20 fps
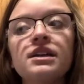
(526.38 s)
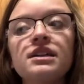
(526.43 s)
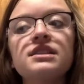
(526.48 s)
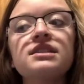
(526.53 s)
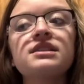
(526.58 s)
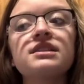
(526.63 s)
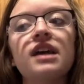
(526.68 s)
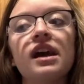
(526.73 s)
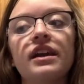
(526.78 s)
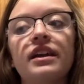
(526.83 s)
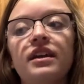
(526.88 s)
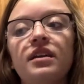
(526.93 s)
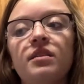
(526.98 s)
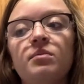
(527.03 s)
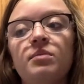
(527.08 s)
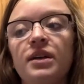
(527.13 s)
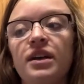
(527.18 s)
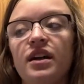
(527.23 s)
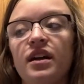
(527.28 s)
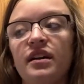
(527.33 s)
study
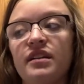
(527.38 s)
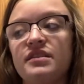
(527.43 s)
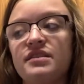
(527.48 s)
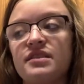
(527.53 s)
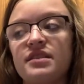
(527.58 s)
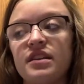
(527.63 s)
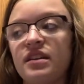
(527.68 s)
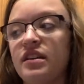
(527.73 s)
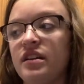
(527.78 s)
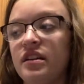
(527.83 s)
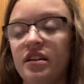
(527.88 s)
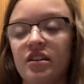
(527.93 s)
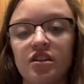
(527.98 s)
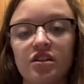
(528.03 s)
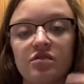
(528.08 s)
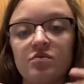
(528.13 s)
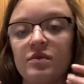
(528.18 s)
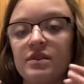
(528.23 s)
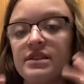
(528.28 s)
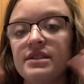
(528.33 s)
because he
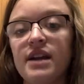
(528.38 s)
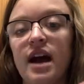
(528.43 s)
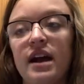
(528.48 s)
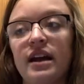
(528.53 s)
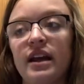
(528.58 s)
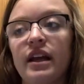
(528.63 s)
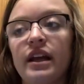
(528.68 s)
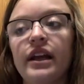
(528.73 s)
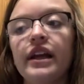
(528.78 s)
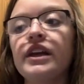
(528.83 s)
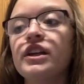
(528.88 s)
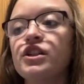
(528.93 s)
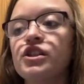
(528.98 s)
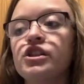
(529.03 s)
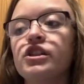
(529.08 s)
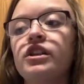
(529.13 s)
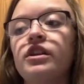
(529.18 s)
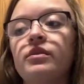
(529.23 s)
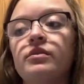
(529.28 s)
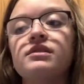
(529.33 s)
just was not engaged
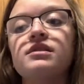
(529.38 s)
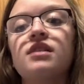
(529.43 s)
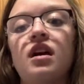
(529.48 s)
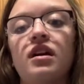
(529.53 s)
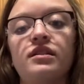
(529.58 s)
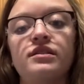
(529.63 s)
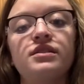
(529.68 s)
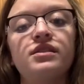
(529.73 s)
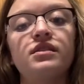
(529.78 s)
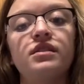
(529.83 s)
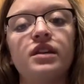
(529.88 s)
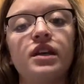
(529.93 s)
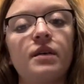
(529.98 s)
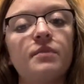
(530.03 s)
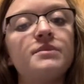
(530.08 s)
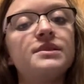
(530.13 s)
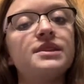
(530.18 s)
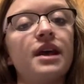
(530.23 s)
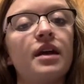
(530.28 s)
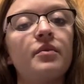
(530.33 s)
and he was constantly
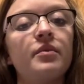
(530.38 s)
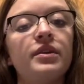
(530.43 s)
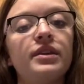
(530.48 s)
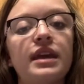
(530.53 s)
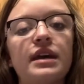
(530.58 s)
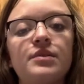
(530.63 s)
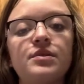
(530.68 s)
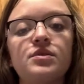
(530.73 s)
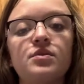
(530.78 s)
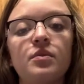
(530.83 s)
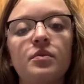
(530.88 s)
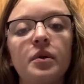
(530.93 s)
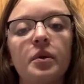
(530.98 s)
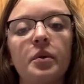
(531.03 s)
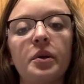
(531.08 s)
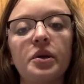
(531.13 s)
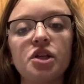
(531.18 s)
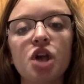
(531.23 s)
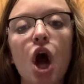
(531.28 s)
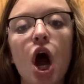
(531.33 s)
upset when that was what we
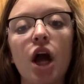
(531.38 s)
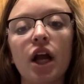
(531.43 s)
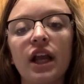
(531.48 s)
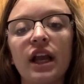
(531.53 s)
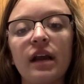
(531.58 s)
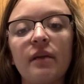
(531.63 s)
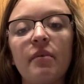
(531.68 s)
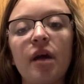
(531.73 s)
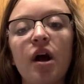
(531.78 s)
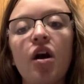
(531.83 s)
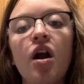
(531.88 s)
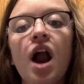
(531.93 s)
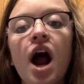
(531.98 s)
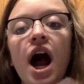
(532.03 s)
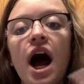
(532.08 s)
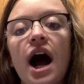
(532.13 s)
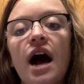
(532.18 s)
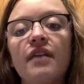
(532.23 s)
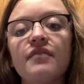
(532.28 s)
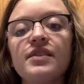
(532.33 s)
were talking about.
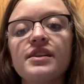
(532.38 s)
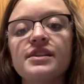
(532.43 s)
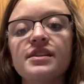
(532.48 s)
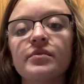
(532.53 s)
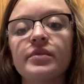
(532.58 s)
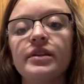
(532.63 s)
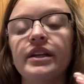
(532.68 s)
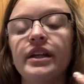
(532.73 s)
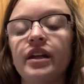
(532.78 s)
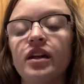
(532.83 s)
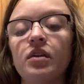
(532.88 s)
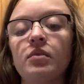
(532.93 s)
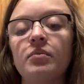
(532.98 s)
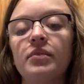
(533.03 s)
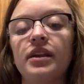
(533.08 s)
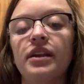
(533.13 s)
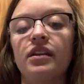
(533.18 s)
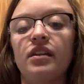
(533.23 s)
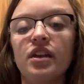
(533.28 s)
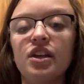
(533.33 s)
Obviously, we didn't
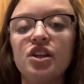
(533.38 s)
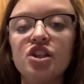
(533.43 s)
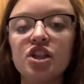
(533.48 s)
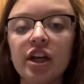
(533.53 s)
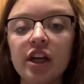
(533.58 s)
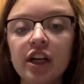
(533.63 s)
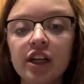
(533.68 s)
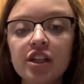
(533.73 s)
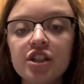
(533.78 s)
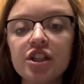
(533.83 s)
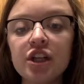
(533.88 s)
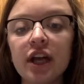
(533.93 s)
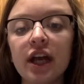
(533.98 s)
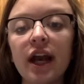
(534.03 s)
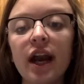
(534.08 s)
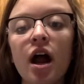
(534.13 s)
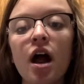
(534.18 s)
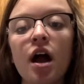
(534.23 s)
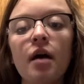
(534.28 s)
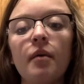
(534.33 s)
completely change
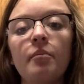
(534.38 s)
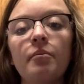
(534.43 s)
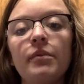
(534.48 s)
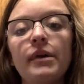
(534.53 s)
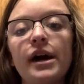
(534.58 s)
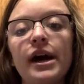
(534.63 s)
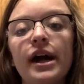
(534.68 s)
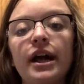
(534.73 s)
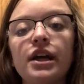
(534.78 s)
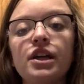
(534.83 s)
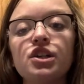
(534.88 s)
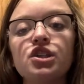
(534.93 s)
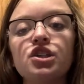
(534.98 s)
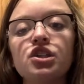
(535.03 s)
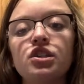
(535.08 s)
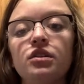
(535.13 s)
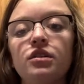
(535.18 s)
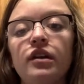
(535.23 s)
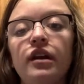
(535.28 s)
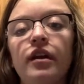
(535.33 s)
it, but
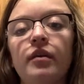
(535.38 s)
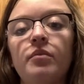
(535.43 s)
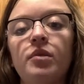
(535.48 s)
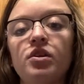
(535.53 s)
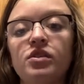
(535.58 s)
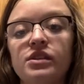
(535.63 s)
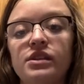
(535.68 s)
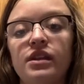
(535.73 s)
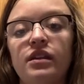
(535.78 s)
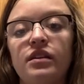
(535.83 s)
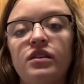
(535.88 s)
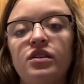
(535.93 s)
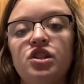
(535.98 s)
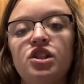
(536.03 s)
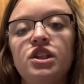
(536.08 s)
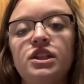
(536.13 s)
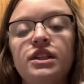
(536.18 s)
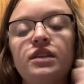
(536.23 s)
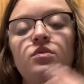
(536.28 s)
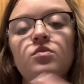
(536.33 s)
she
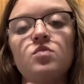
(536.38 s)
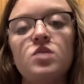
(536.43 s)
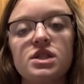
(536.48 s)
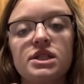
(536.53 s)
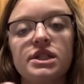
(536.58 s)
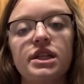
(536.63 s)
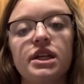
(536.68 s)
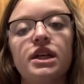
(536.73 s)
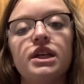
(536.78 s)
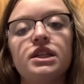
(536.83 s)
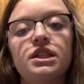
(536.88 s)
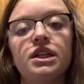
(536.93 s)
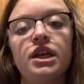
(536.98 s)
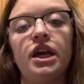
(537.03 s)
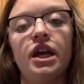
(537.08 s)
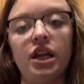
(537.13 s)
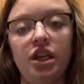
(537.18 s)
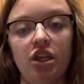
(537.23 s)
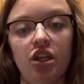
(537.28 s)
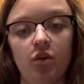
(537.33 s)
didn't want to
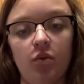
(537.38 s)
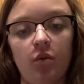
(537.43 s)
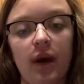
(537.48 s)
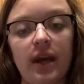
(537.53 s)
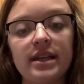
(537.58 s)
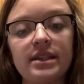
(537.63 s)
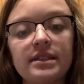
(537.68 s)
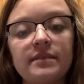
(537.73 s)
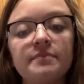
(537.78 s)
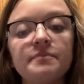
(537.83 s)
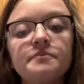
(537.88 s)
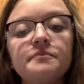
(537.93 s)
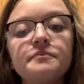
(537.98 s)
continue it.